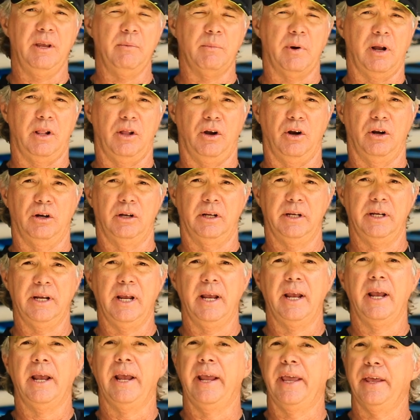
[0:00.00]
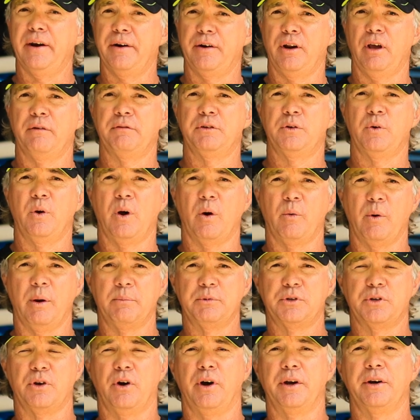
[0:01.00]
email only, head on over to our
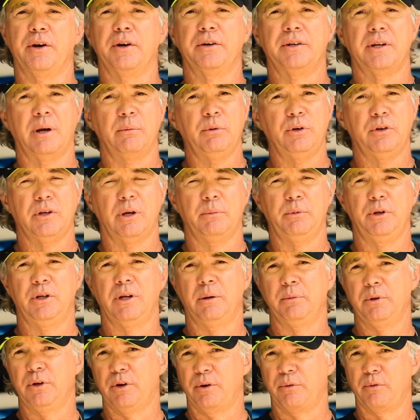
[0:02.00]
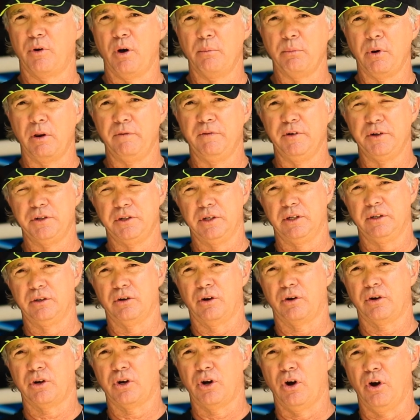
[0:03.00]
website
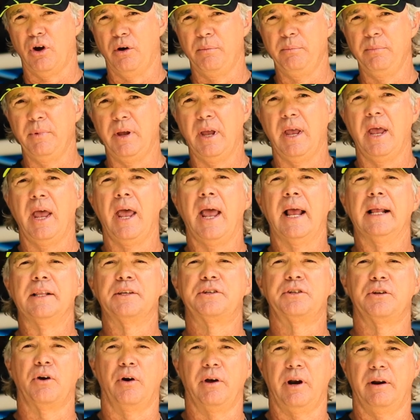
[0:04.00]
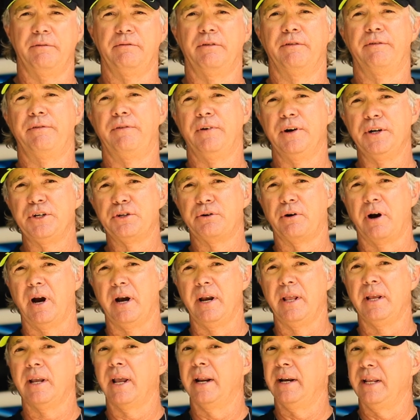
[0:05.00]
www.rhinemettyfishing.com and sign up for free
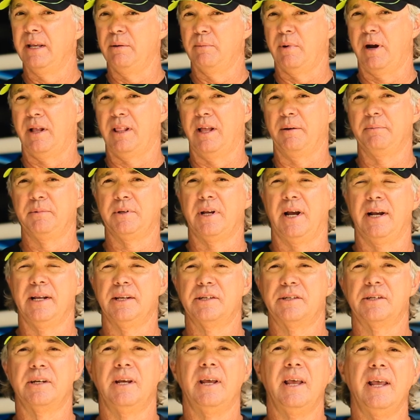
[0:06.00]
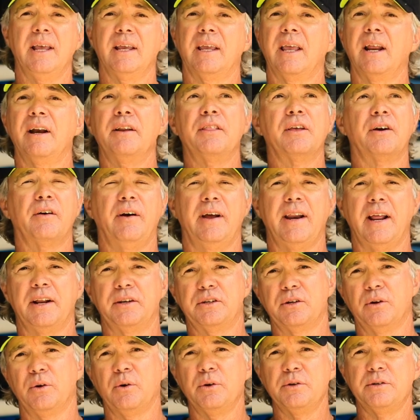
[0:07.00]
training and email updates. Get into the great
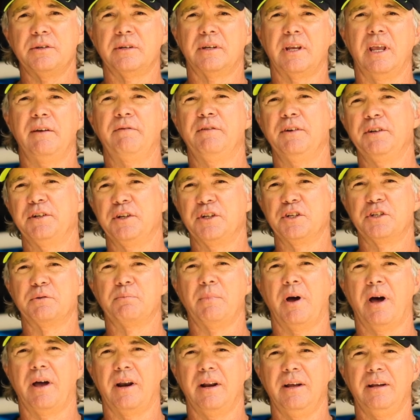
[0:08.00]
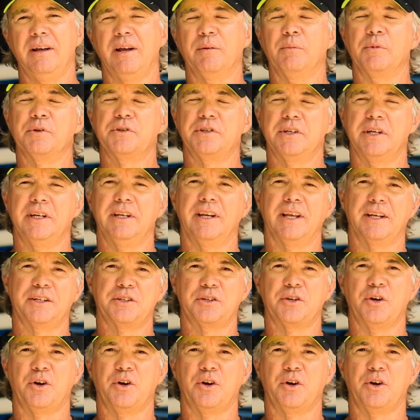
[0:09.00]
outdoors, keep fishing smarter, and we'll see you next